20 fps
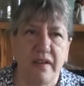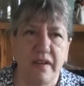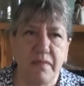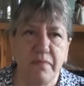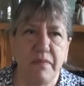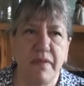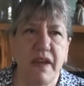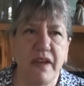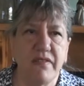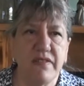
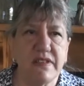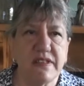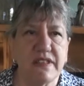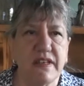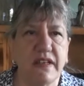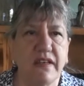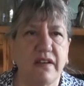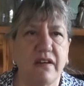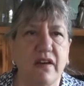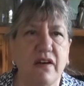Mary
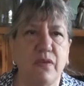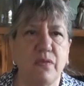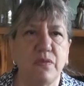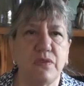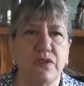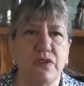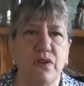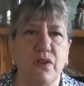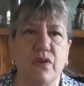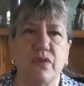Seacole
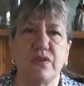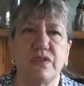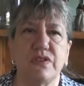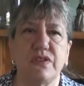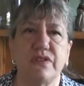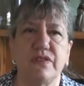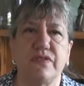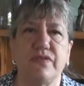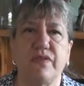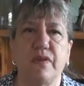was
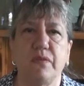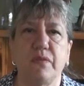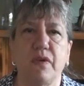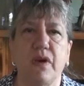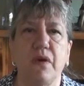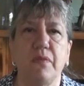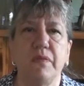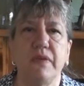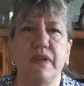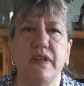lost from
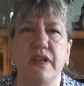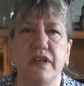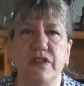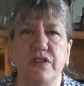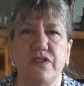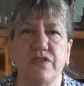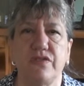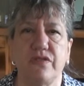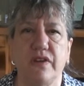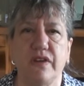common
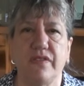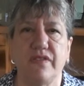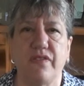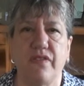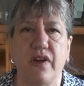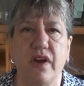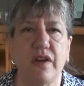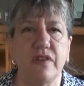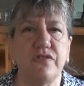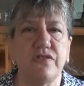history for
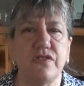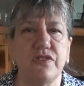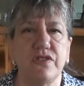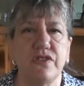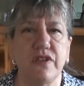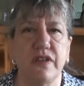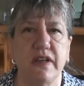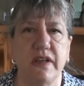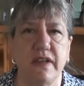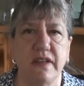100
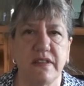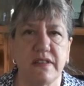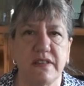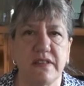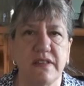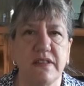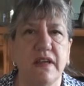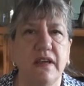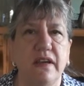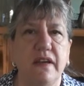years,